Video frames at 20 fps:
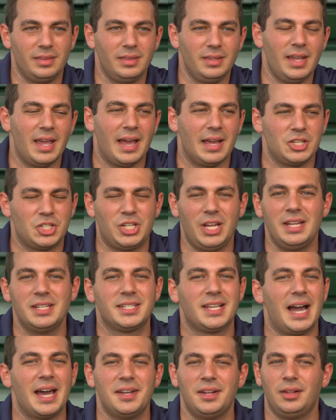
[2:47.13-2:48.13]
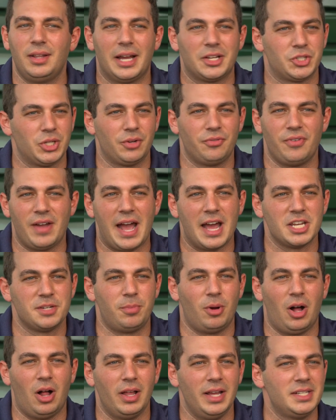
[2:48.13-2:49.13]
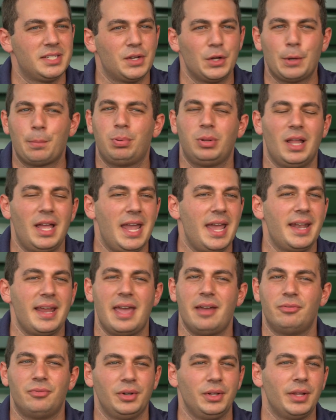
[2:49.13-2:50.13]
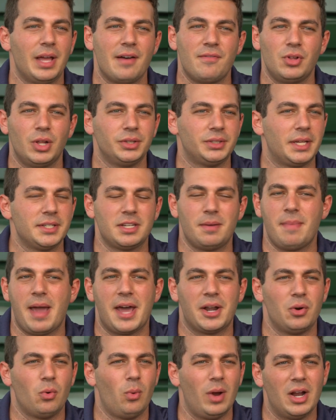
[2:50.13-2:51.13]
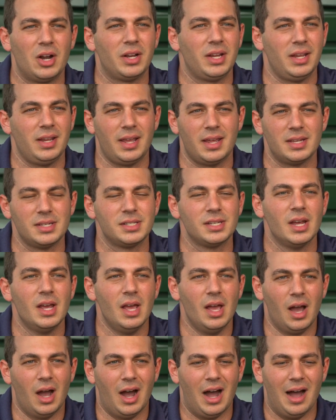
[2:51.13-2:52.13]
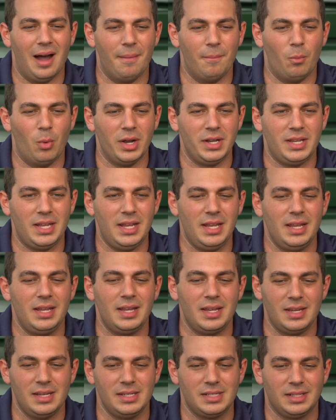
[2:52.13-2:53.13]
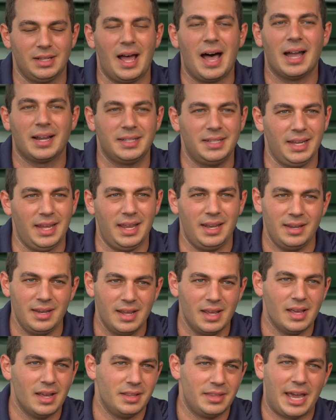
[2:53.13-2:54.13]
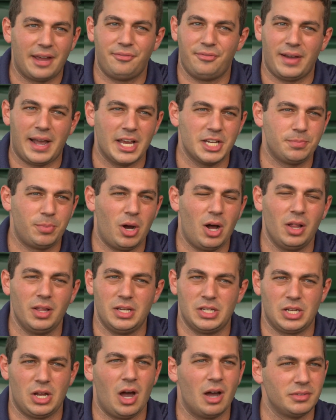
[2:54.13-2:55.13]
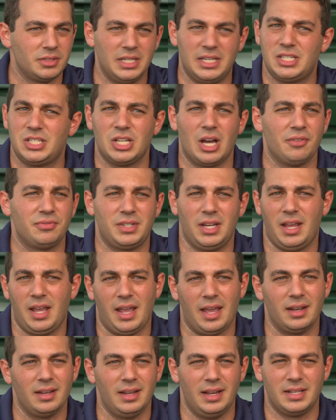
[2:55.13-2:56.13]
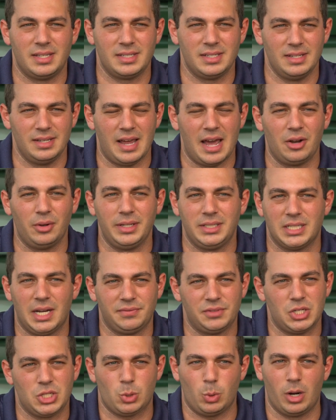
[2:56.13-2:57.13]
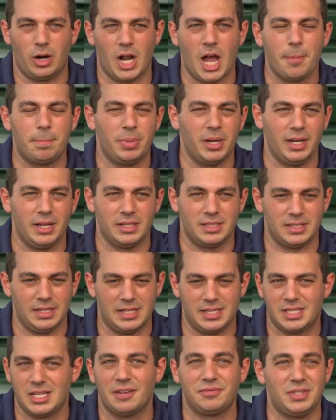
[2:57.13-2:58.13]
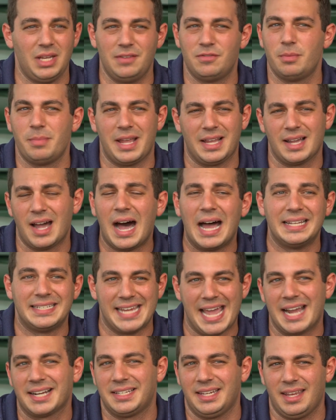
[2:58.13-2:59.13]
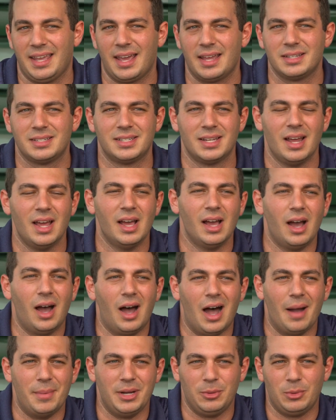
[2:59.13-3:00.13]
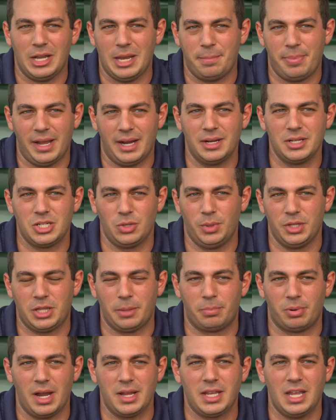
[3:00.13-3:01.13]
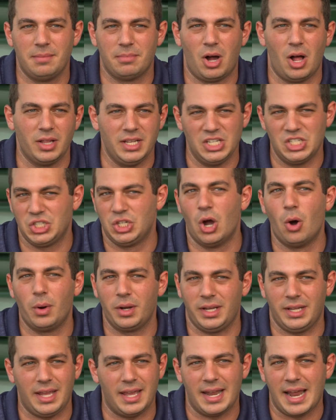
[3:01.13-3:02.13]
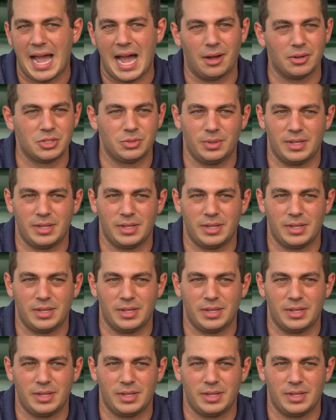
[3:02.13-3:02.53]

Yeah, Shane's got an electric fastball. It's going to play at every level. It doesn't matter where he is. When he is locked in, that fastball is tough to hit. It's not only tough to square up, but it's tough to even make contact against. And when he pairs it with the breaking ball, he's going to get outs